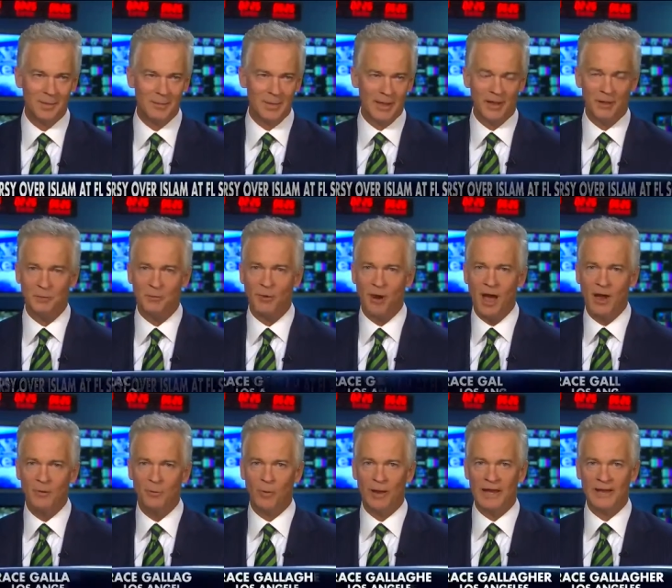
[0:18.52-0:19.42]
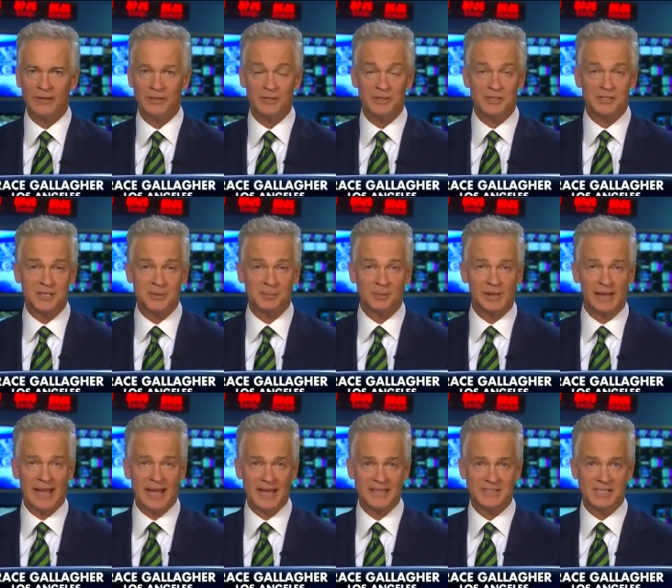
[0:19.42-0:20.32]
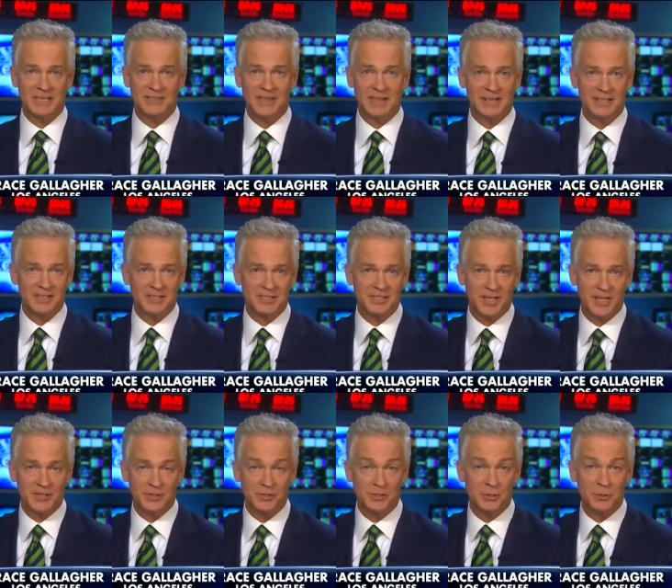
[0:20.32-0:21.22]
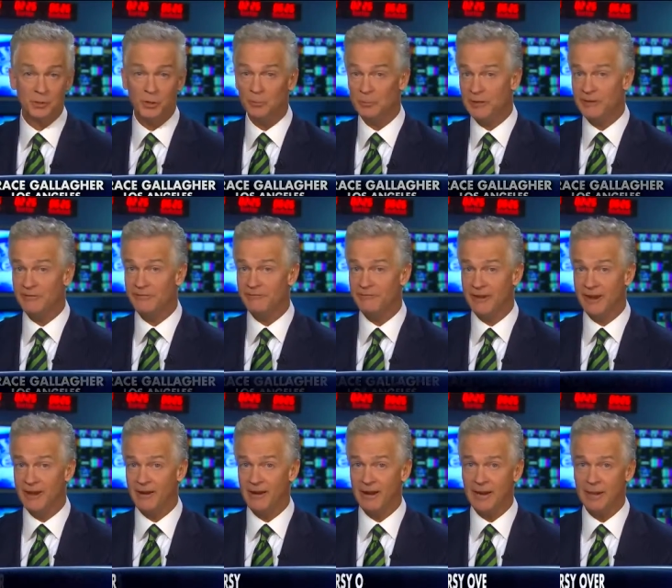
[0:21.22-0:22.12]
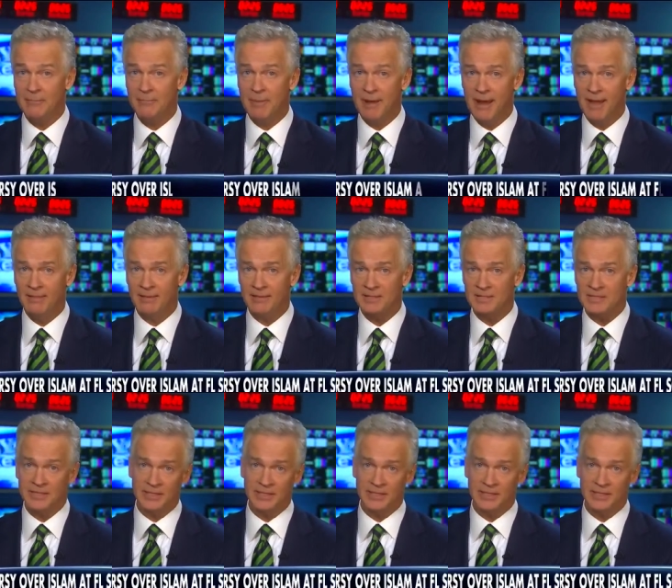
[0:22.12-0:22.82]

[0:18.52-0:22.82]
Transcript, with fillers: Megyn Ron Wagner is simply asking that his son's school be fair and balanced.